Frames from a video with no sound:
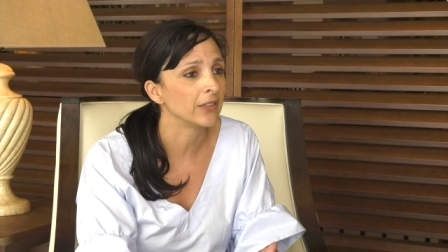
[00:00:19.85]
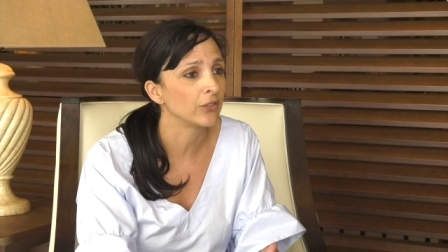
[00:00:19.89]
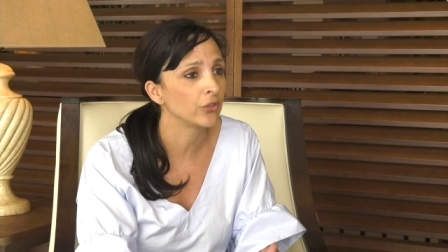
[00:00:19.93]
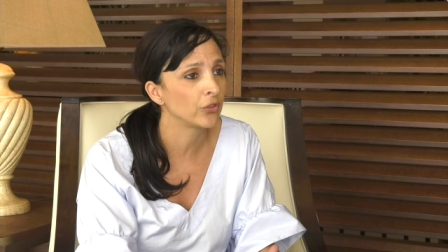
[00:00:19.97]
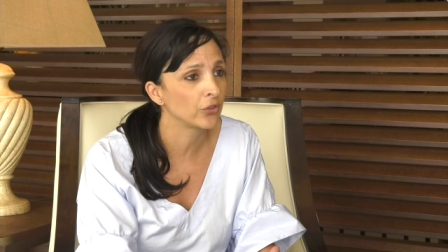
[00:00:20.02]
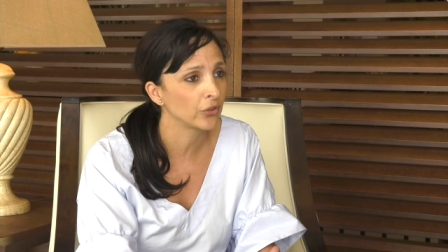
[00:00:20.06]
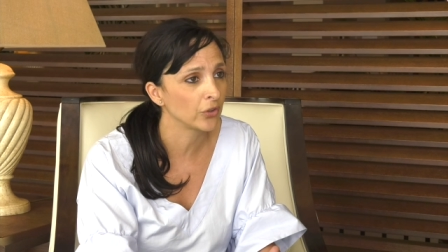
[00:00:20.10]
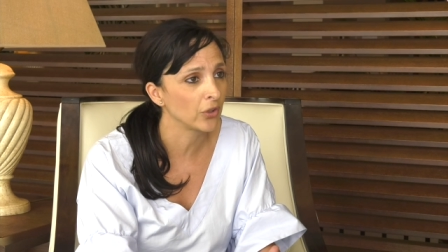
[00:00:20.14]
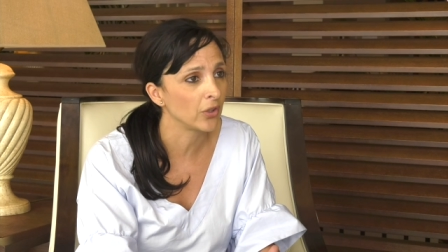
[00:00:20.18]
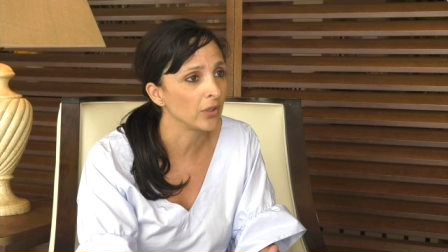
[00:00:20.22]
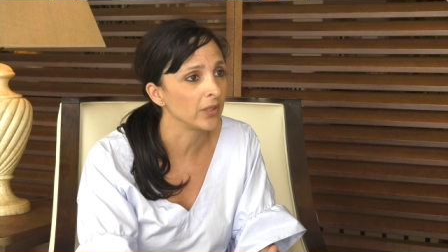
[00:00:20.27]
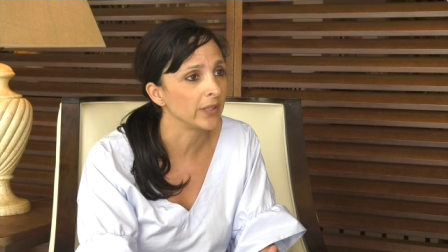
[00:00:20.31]
and
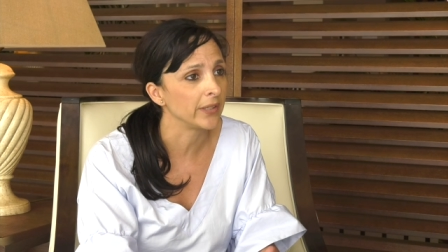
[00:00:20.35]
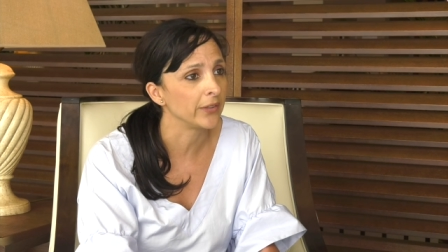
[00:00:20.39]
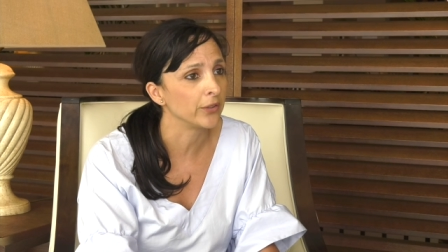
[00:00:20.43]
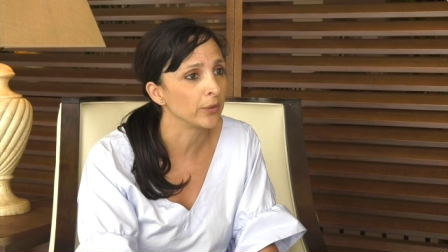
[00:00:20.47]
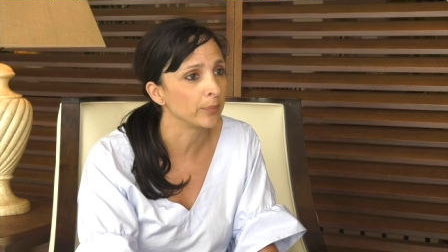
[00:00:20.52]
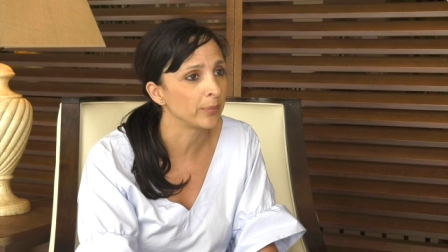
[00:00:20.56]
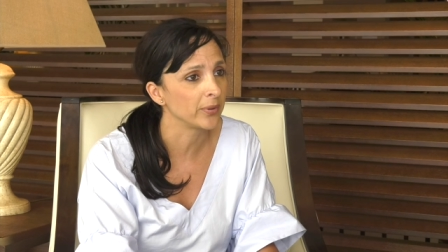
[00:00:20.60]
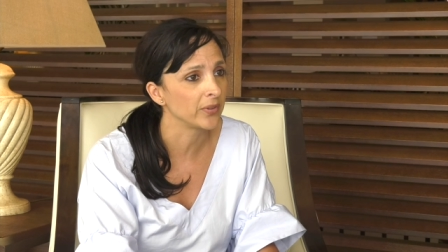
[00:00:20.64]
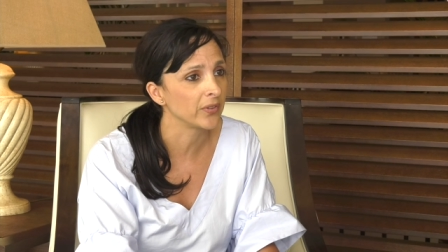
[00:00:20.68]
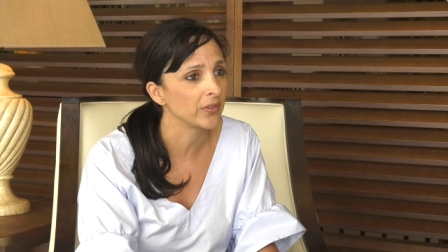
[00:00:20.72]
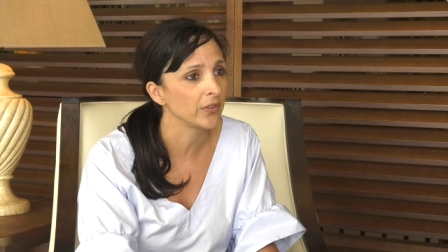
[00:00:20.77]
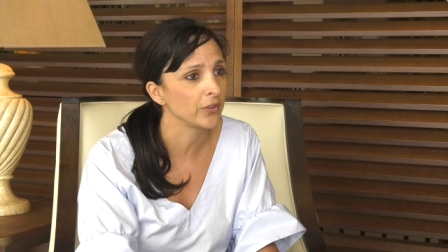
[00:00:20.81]
solid
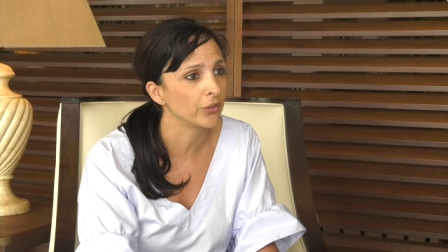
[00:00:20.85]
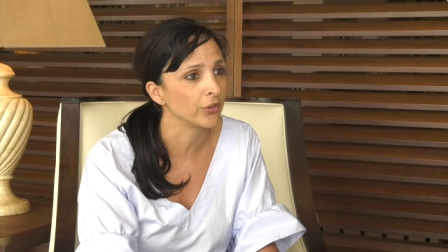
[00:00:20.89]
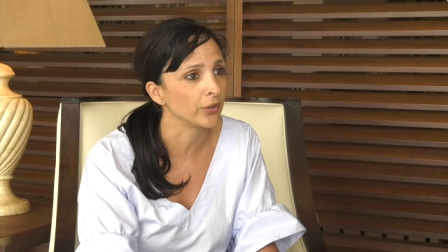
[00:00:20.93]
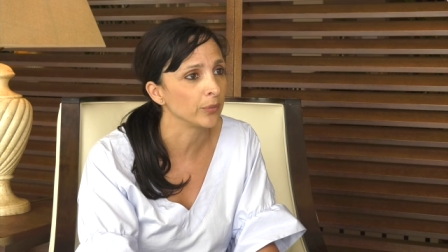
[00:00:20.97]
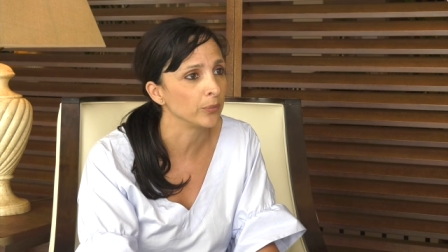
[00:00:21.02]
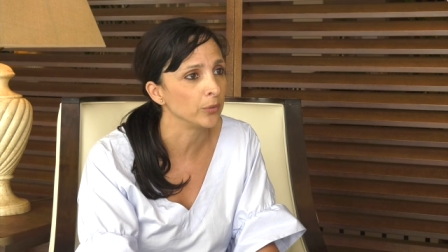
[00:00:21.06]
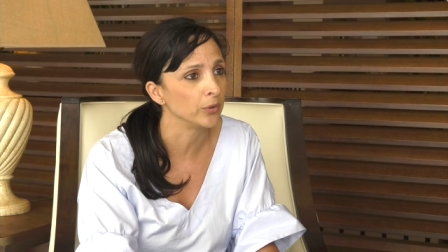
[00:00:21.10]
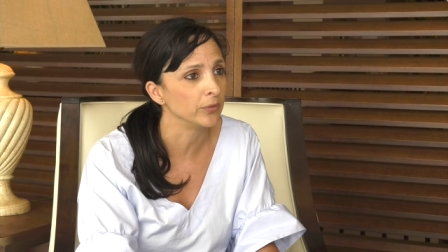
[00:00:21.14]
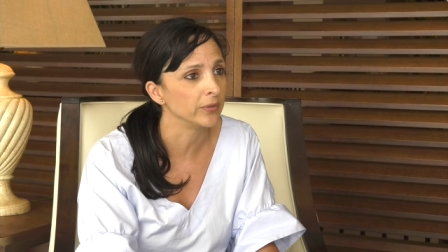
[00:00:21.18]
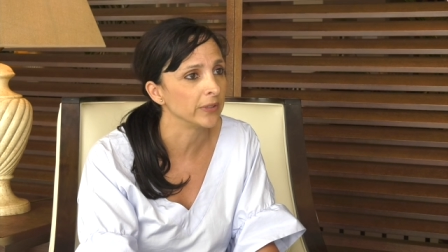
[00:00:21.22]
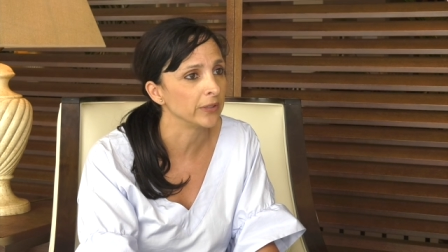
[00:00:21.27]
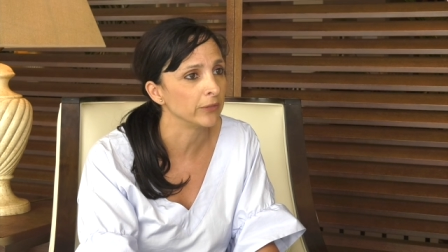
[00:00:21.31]

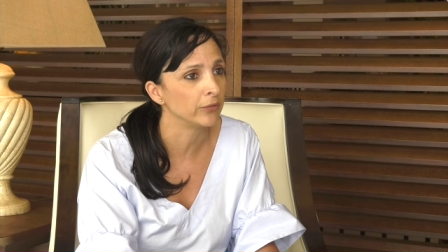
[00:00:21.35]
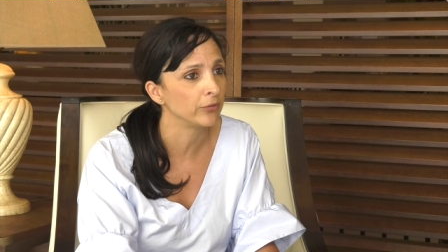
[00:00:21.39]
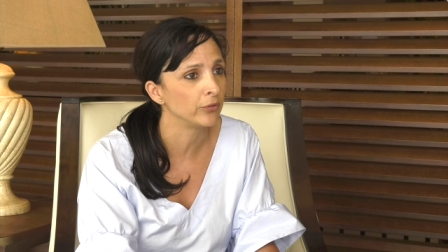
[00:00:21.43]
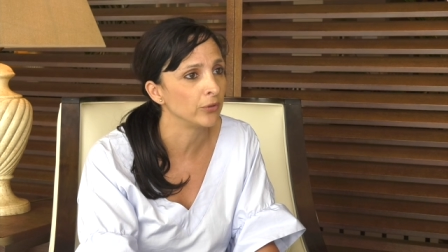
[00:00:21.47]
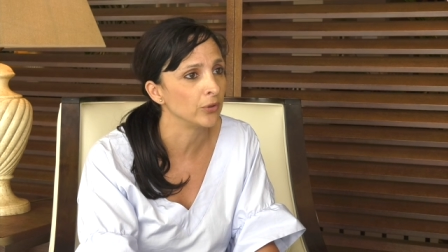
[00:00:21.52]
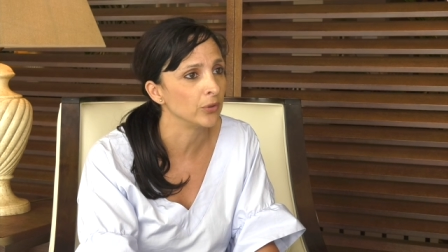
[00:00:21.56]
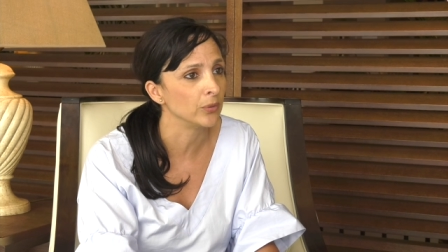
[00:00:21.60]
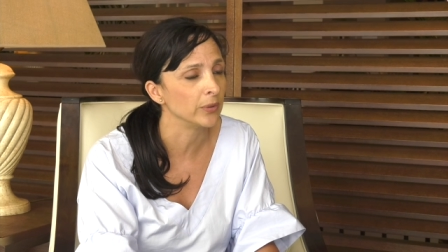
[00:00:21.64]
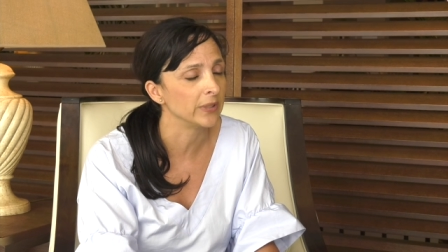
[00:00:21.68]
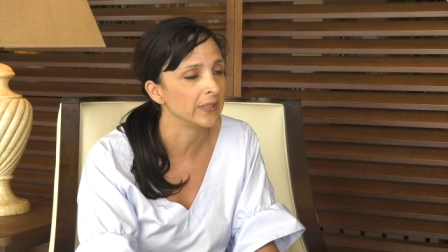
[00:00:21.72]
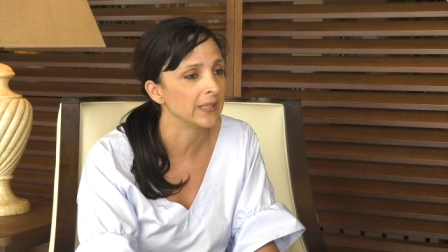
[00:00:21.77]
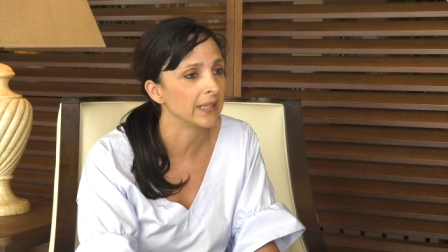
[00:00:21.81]
opposition moving
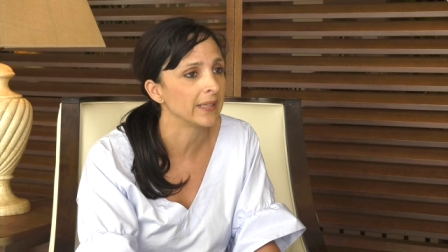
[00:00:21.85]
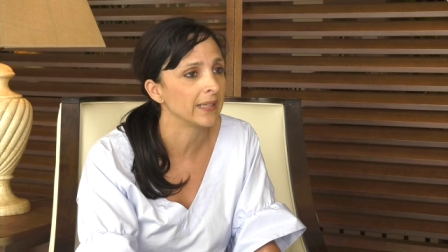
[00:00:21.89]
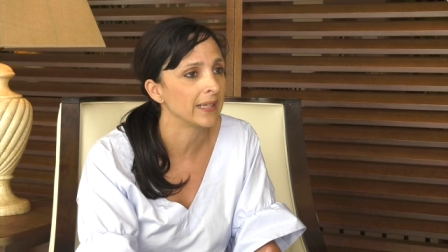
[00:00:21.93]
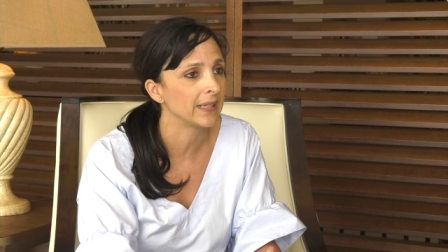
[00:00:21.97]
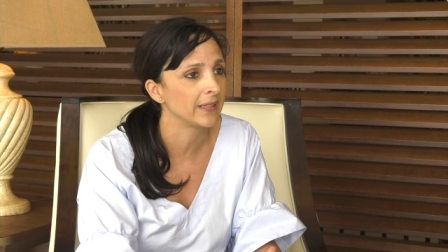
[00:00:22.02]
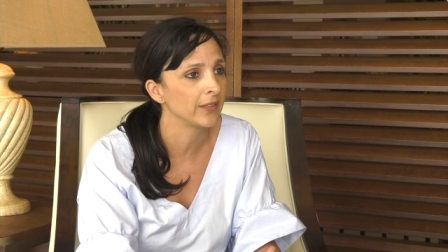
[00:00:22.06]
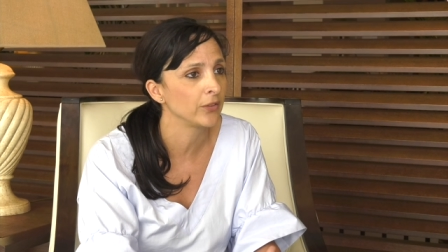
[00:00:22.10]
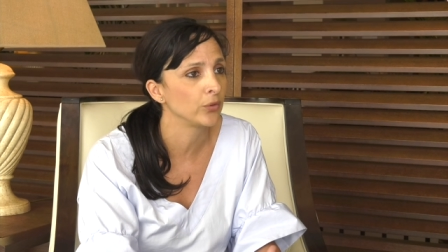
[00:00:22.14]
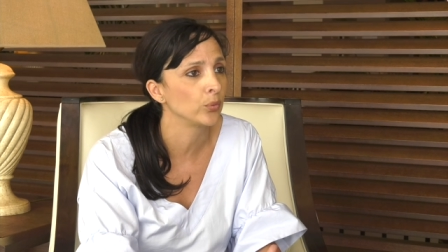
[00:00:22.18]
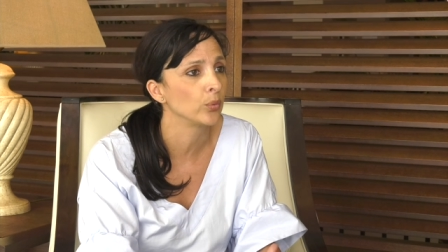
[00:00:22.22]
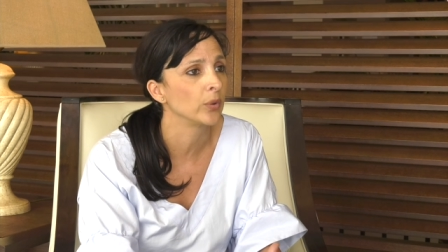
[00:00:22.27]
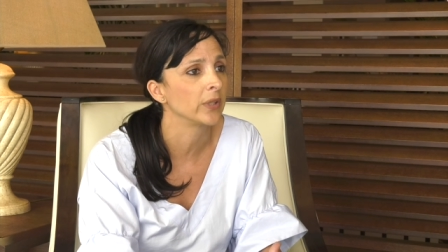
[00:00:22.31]
forward, and
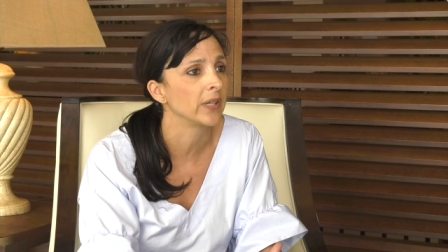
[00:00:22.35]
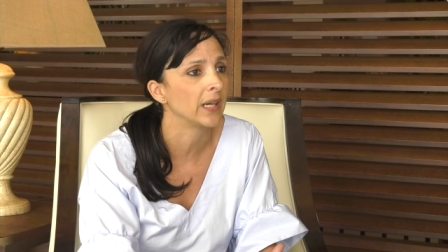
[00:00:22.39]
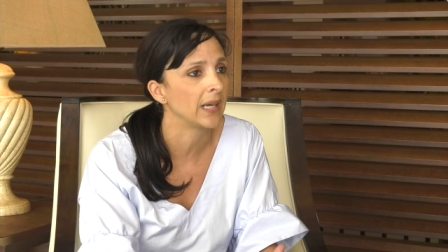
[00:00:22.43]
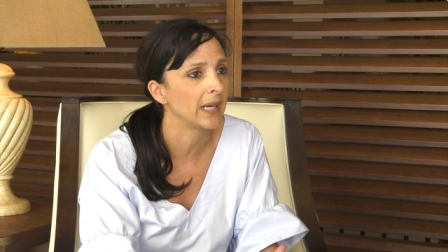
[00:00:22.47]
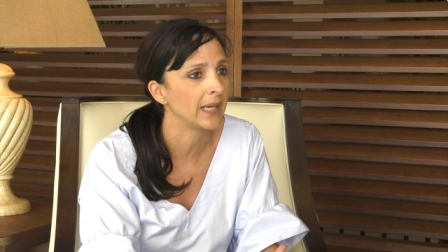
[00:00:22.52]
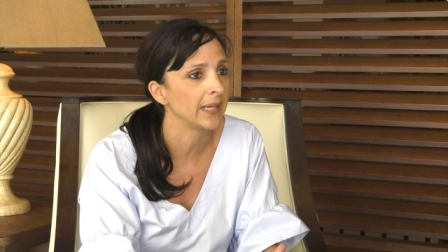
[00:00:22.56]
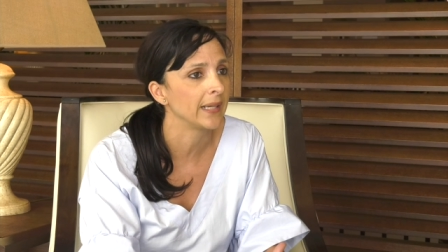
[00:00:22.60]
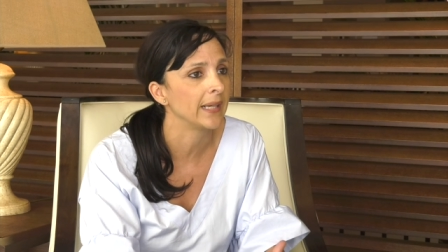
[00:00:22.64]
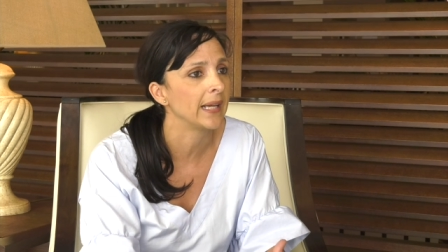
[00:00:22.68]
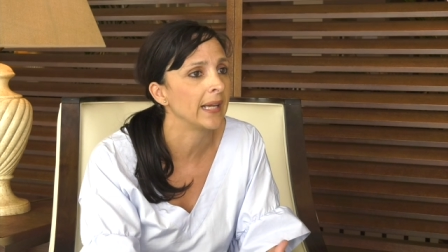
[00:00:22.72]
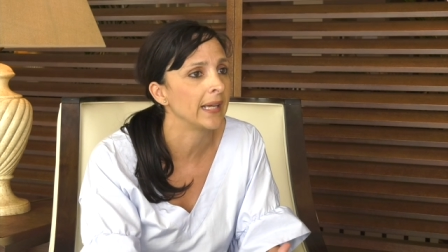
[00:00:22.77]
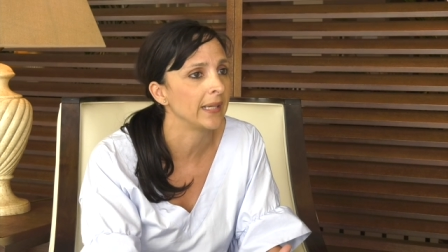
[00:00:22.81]
that is what
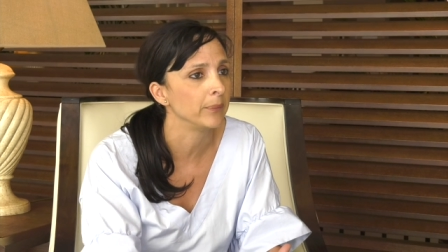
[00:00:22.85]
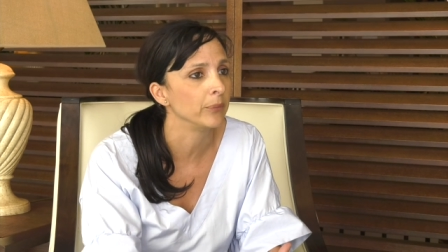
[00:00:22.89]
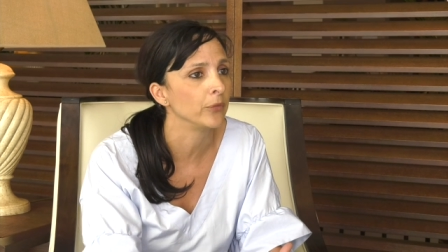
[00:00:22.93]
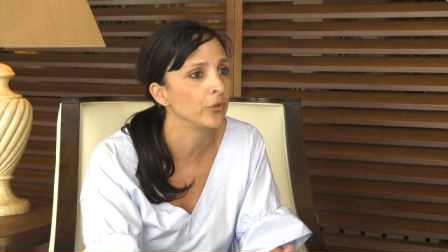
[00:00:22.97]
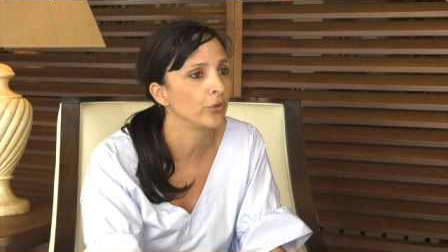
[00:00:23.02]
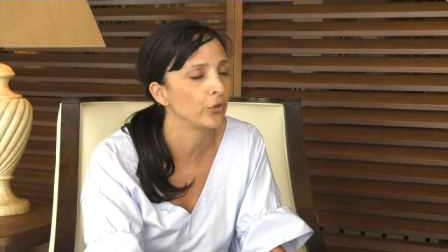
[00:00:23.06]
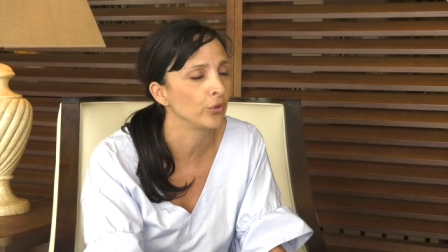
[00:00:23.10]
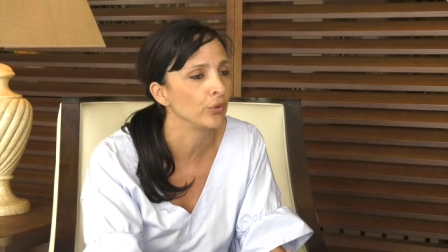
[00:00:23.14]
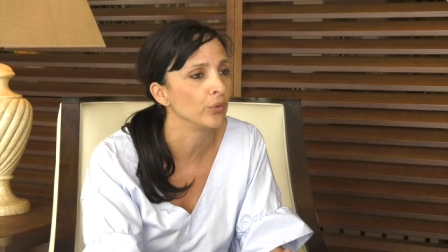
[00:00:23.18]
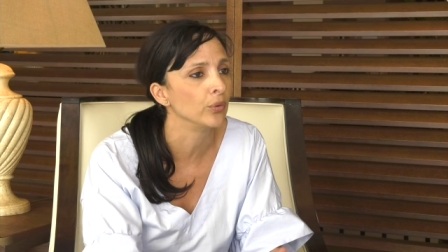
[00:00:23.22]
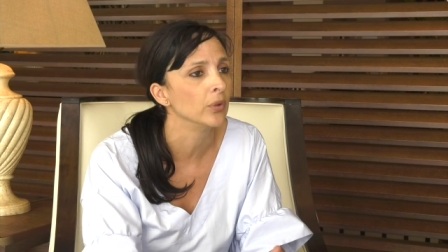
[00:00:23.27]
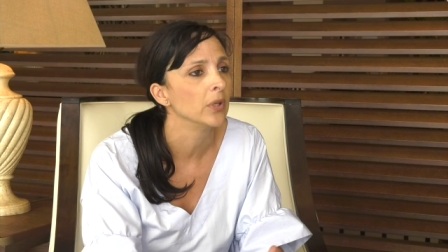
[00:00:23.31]
I aim
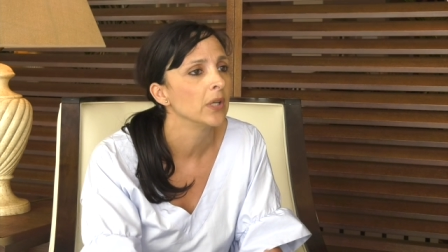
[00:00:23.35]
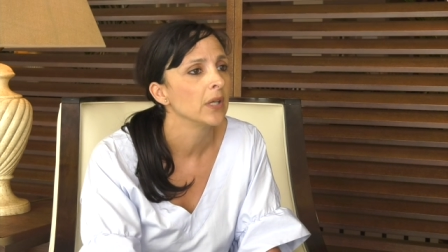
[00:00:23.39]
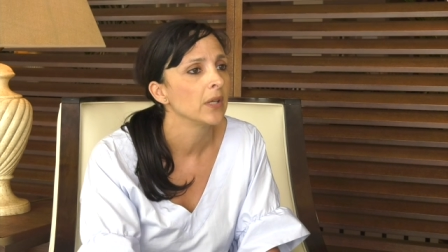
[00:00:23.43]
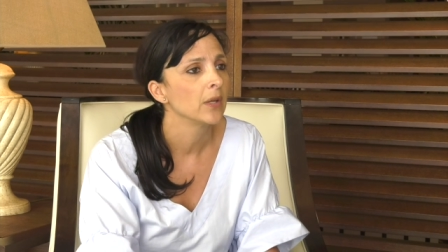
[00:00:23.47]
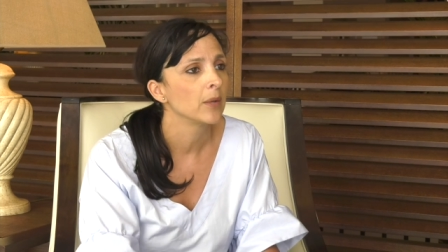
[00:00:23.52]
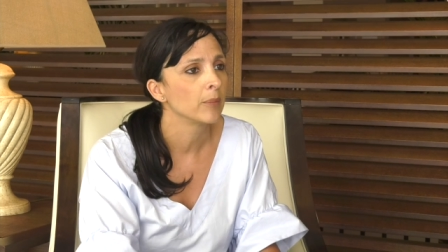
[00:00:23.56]
to